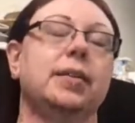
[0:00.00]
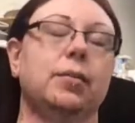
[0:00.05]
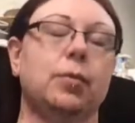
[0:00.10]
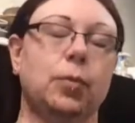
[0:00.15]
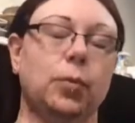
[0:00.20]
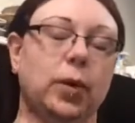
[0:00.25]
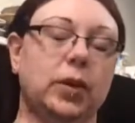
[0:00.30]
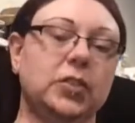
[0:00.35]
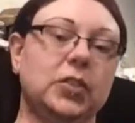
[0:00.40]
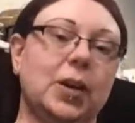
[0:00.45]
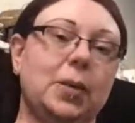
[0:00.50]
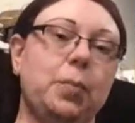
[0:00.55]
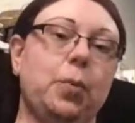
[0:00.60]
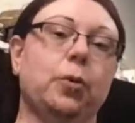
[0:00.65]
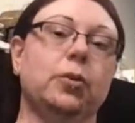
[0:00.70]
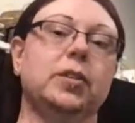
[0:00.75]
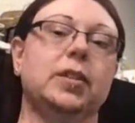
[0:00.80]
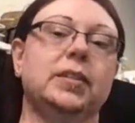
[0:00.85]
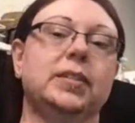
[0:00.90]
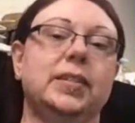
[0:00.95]
Once I
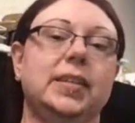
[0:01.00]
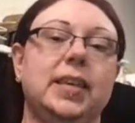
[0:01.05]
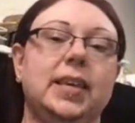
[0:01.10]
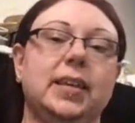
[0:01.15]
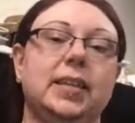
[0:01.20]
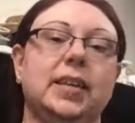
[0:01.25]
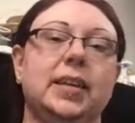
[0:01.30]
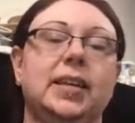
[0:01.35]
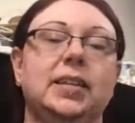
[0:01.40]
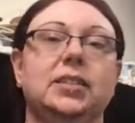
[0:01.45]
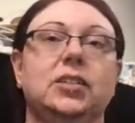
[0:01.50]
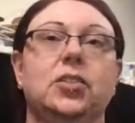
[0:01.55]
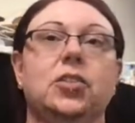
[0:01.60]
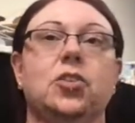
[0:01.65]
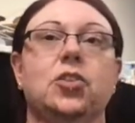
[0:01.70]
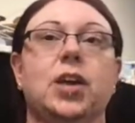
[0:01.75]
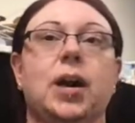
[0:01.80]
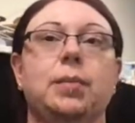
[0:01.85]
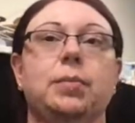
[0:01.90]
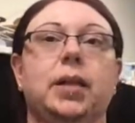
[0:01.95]
put the tequila into the
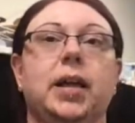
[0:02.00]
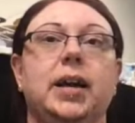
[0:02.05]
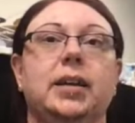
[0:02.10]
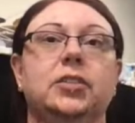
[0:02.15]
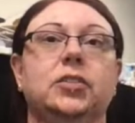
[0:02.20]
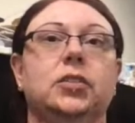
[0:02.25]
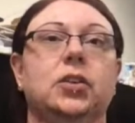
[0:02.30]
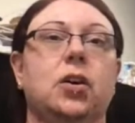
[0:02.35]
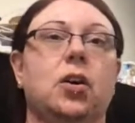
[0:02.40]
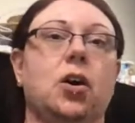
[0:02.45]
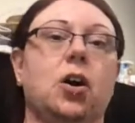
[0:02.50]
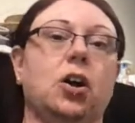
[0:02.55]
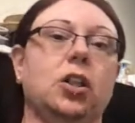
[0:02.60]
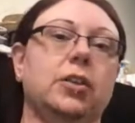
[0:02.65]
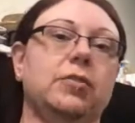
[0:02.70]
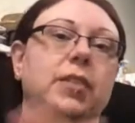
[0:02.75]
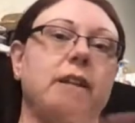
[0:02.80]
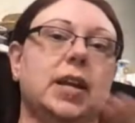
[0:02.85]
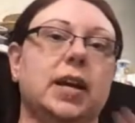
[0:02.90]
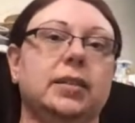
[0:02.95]
shot glass, all
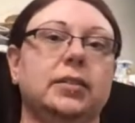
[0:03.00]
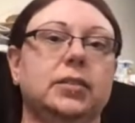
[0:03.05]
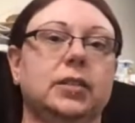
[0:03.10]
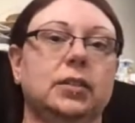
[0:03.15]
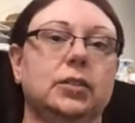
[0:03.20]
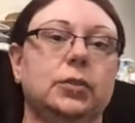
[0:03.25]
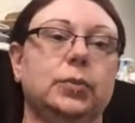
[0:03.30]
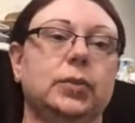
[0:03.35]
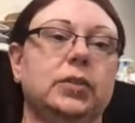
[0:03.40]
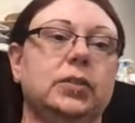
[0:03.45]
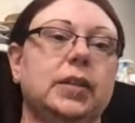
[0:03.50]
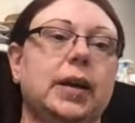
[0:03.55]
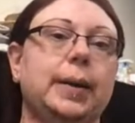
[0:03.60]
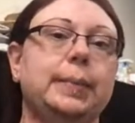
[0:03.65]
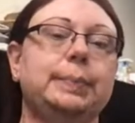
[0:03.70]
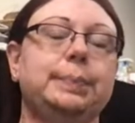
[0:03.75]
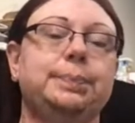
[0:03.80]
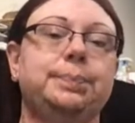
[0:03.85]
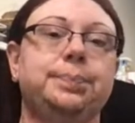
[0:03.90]
of the nonsense would stop.